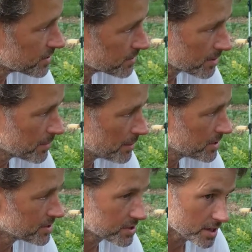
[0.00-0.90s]

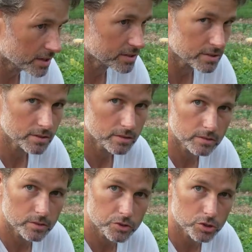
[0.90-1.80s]
maybe 6
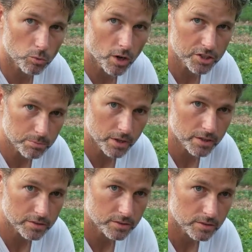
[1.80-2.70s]
squash
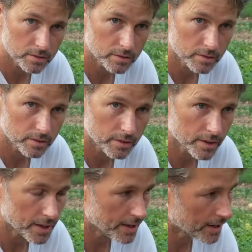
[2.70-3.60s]
bugs,
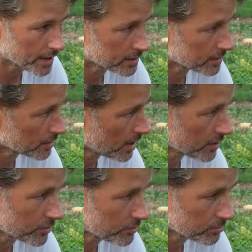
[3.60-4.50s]
and
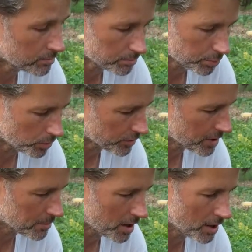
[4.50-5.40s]
I've pulled
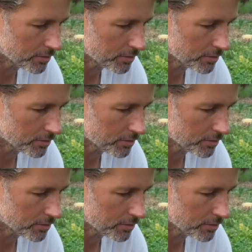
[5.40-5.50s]
them off